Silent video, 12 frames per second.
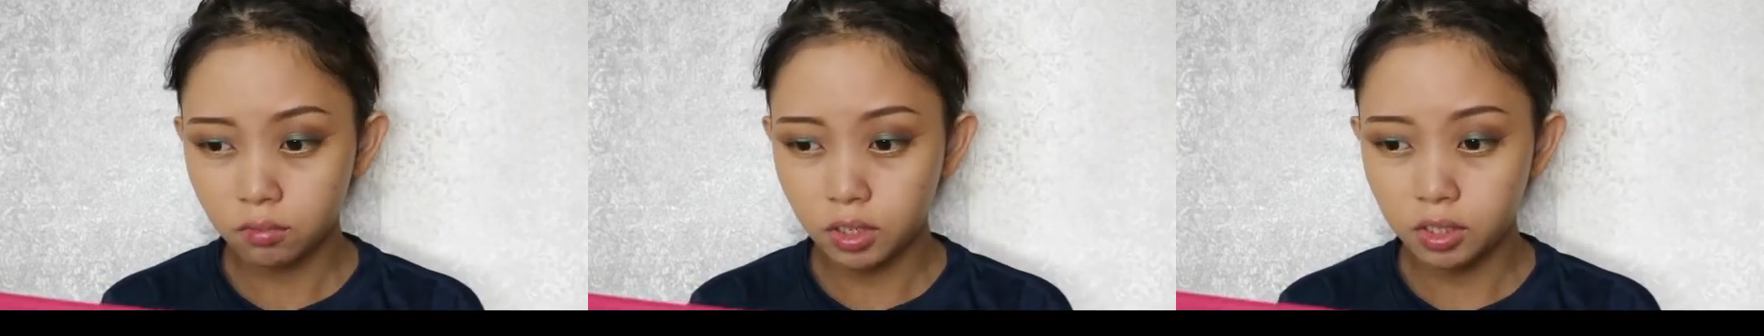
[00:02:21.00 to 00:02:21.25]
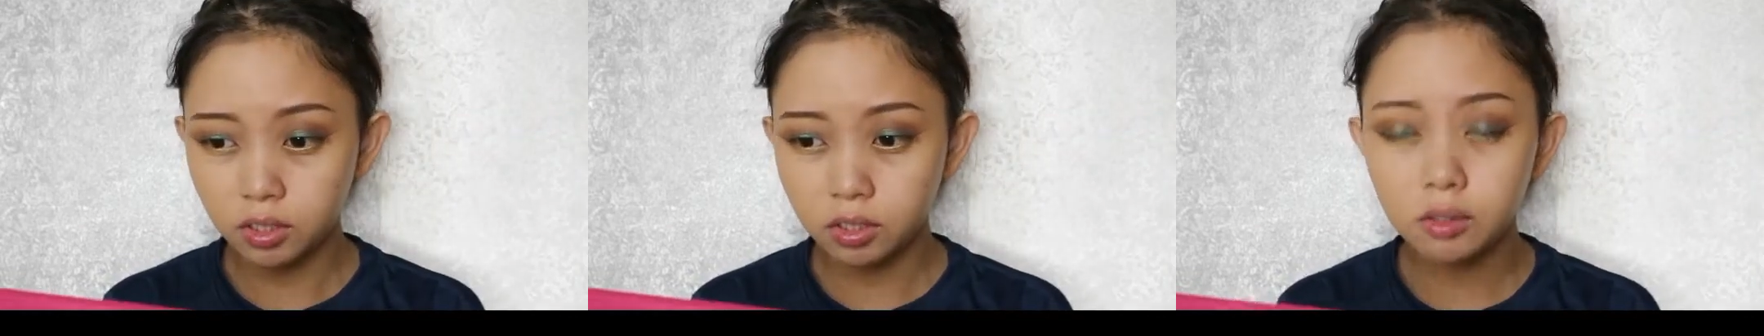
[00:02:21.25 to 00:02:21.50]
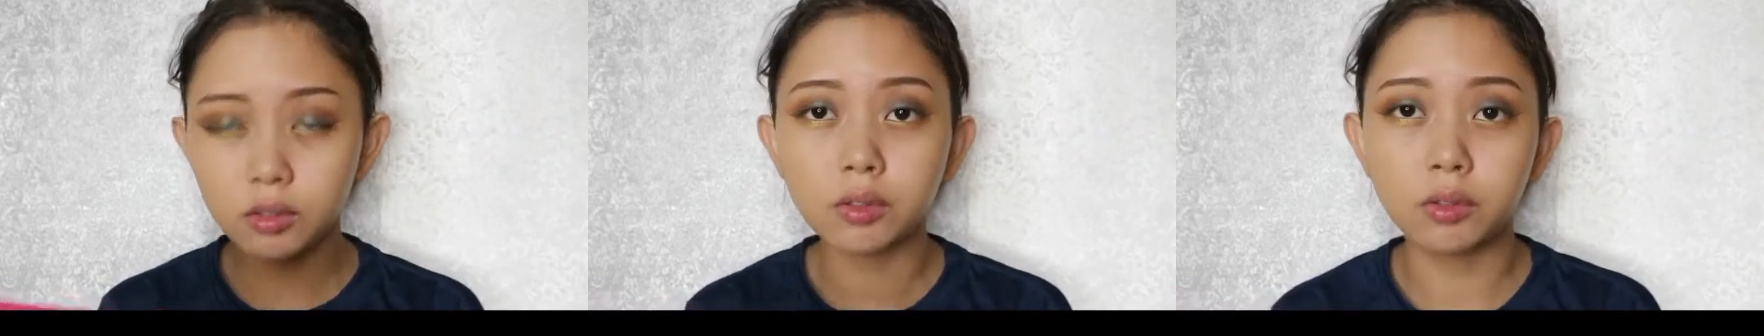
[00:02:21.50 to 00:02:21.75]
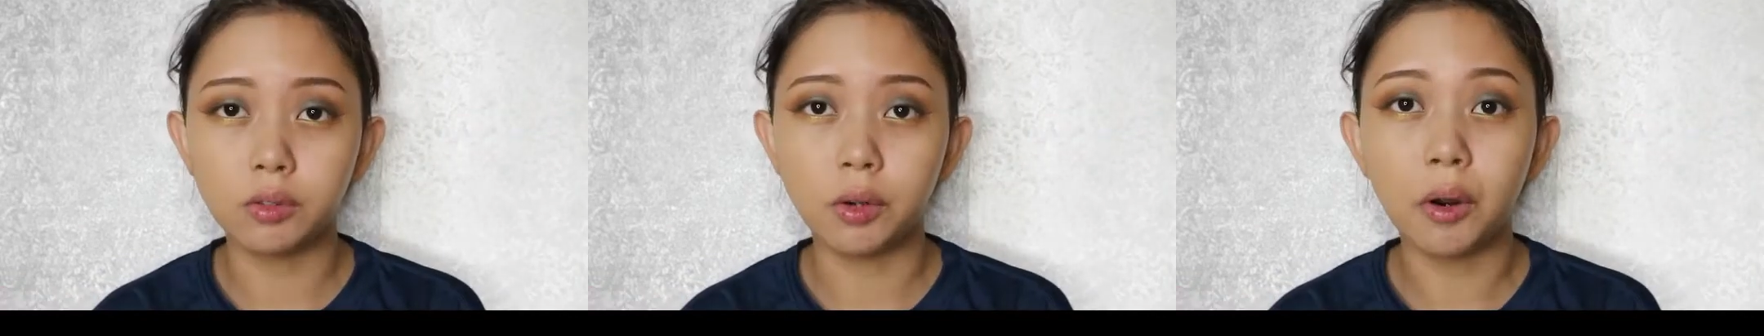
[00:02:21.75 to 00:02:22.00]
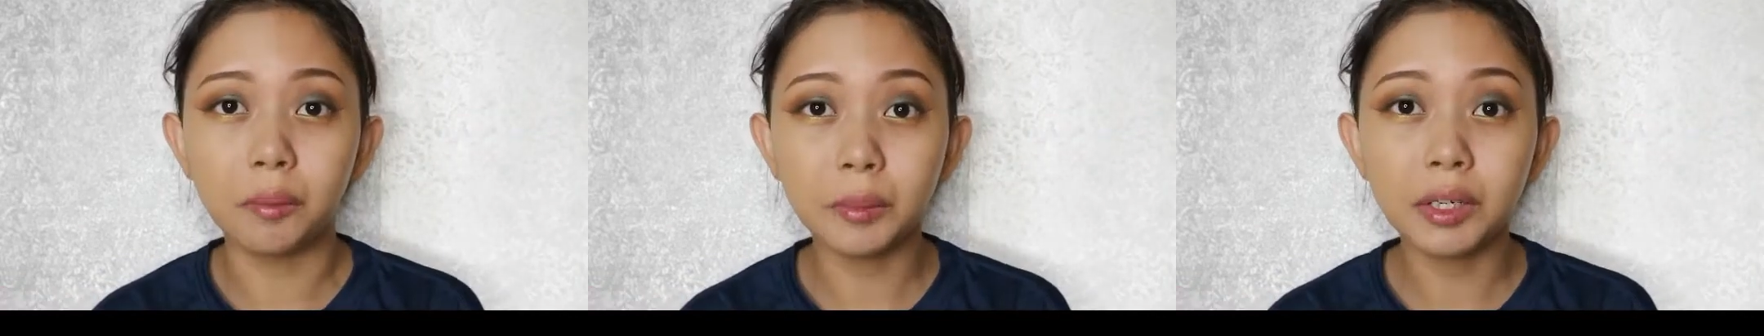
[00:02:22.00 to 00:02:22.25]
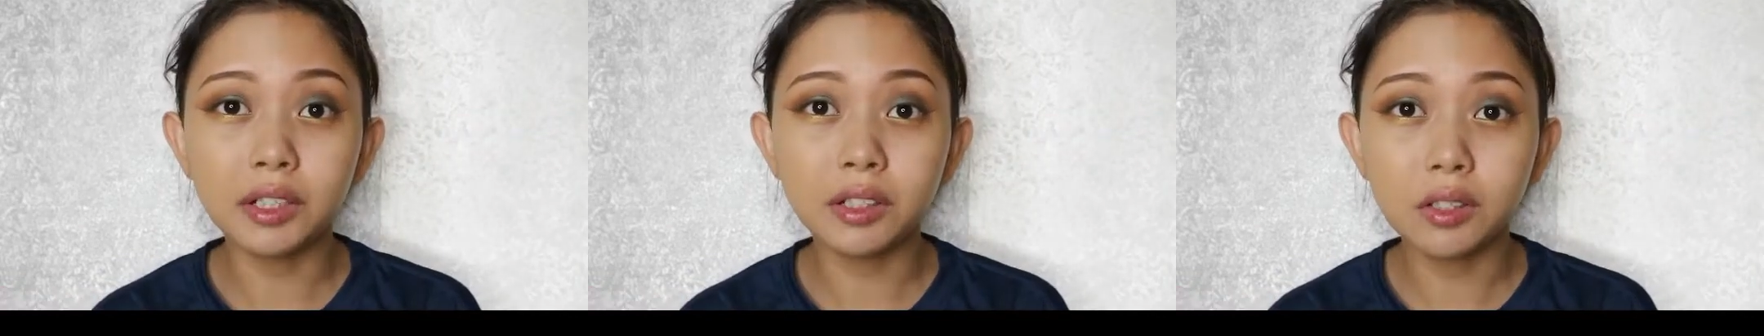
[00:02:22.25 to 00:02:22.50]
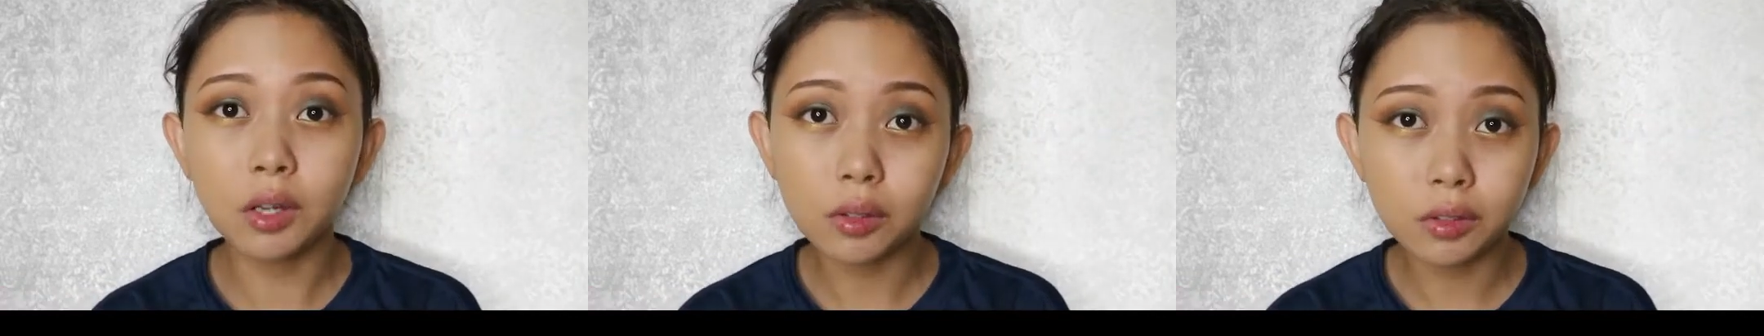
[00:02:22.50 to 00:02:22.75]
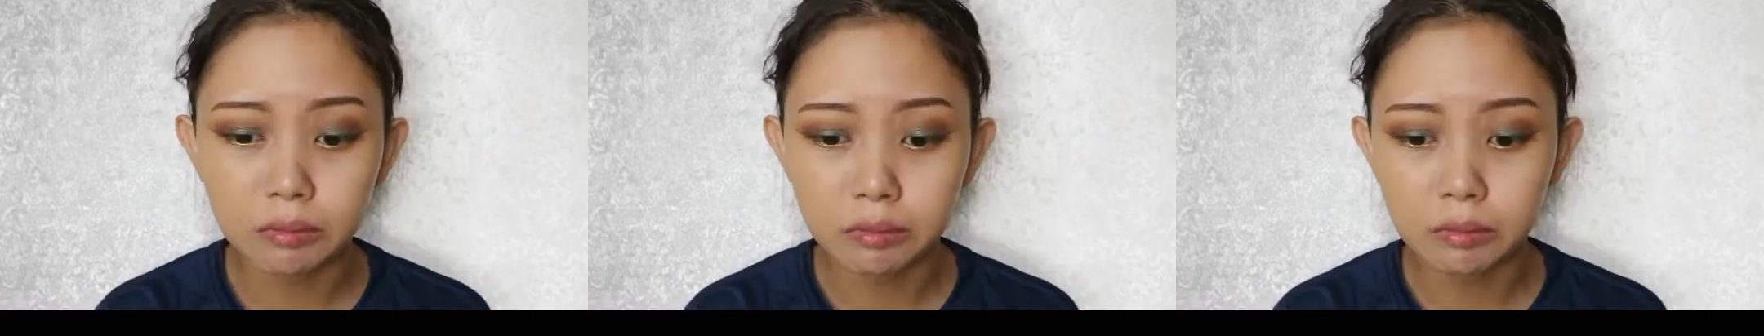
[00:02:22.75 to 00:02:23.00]
I just look normal
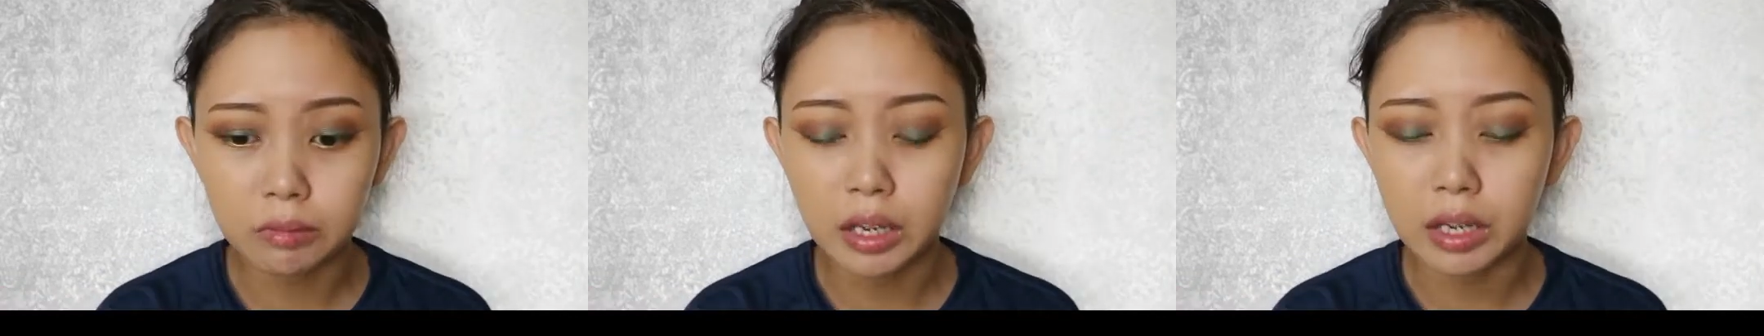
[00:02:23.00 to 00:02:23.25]
though.